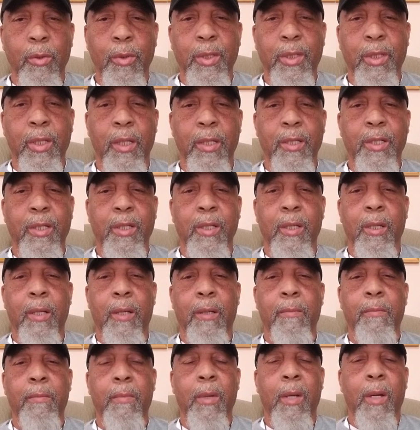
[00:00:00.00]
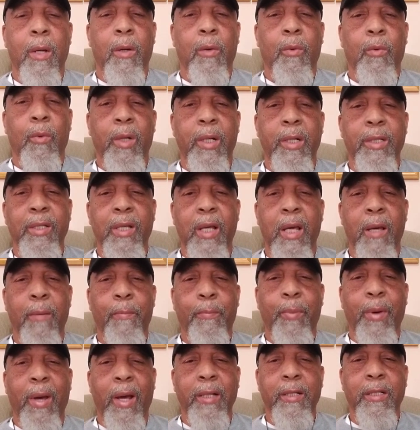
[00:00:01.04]
system, what is the
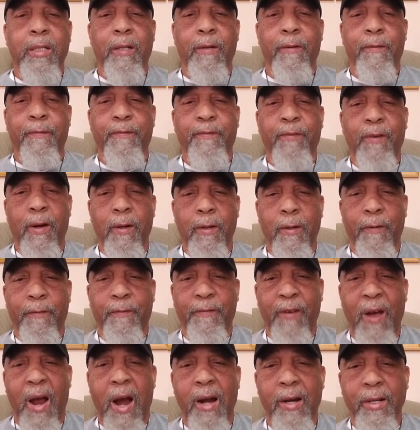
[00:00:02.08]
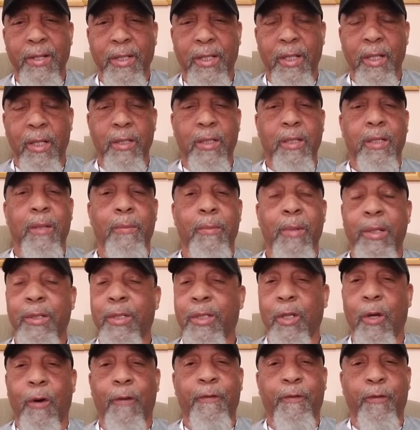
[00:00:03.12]
impact to the fire system, and
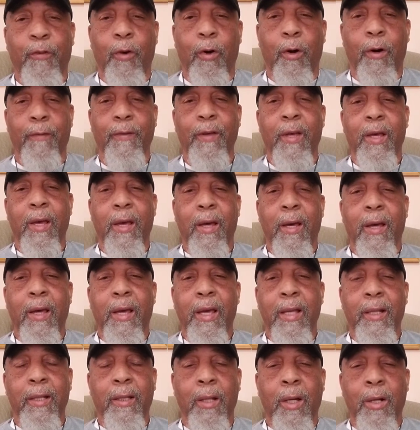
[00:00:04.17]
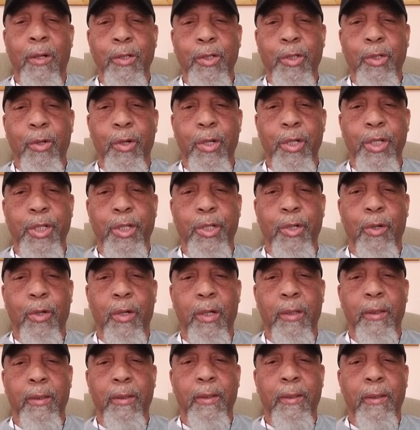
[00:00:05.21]
so forth. Long story
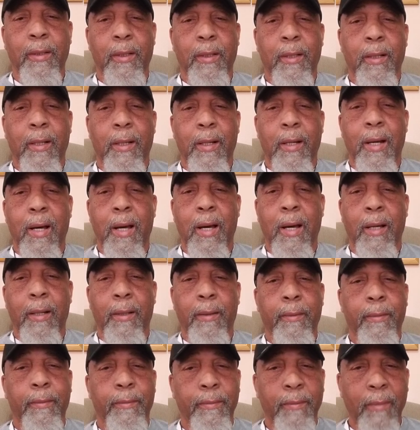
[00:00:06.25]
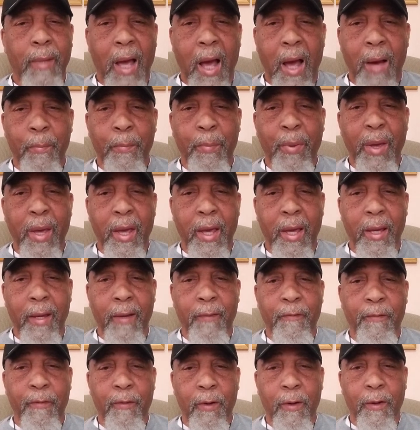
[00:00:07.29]
short, I'm
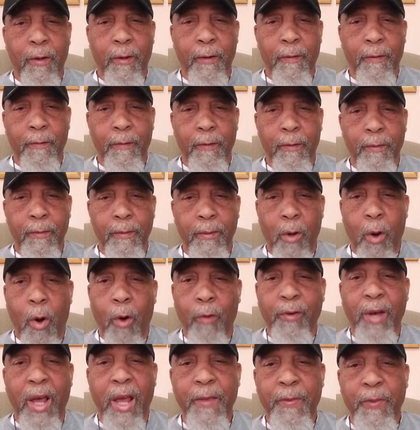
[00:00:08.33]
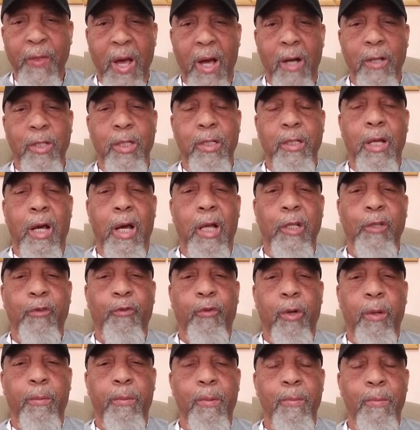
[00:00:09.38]
paying over $8,000
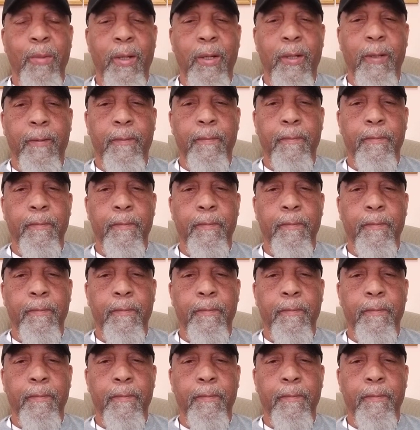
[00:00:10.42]
for the permit,